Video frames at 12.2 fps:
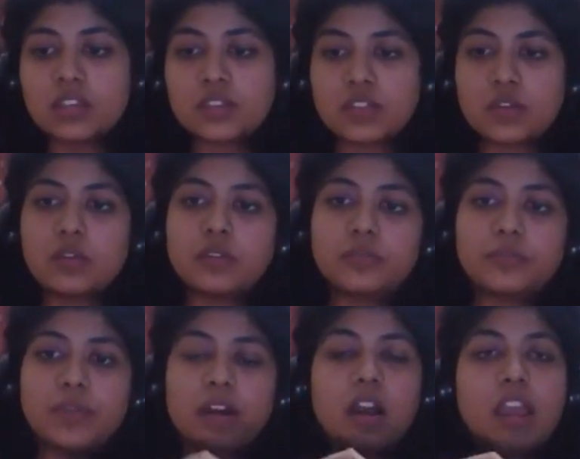So
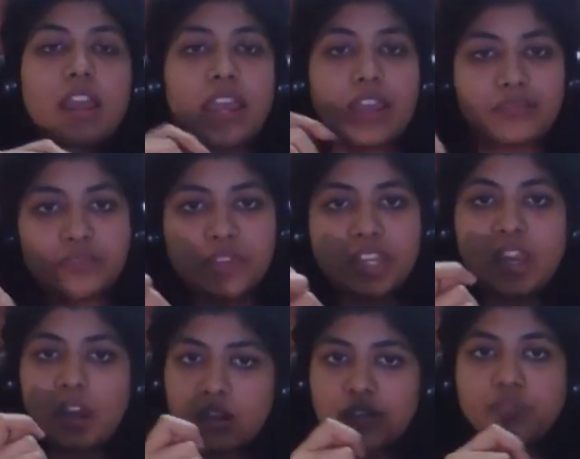every
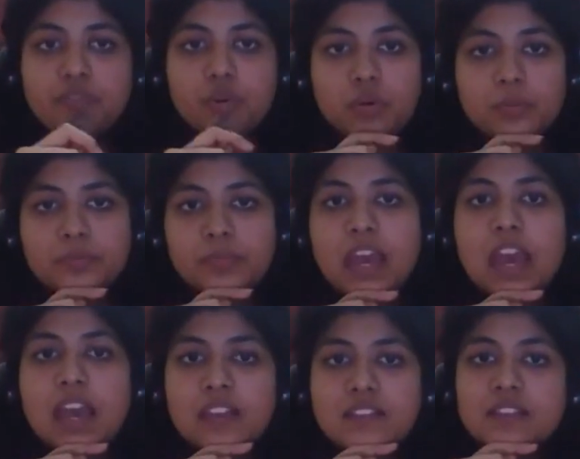art form
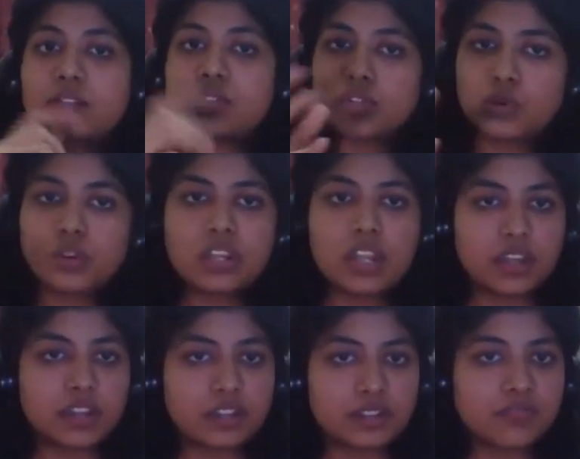has its own
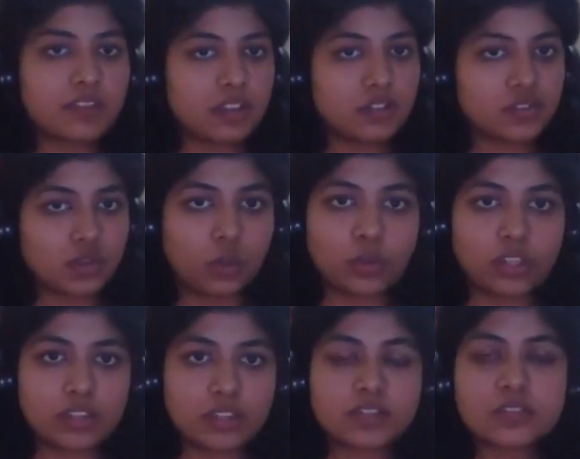narrative and
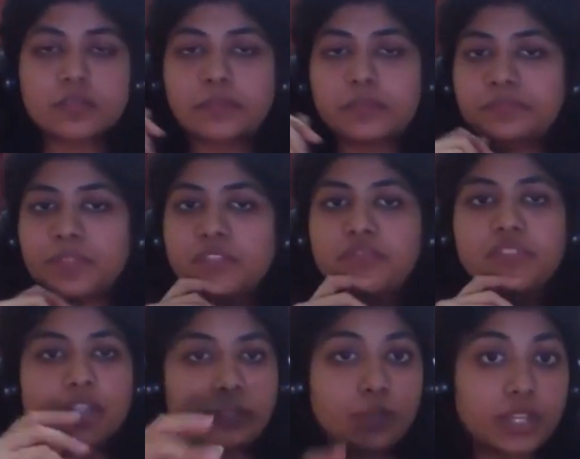stories, if
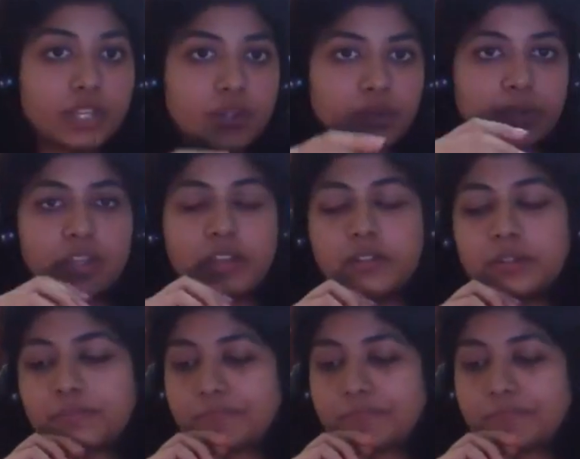we look into that.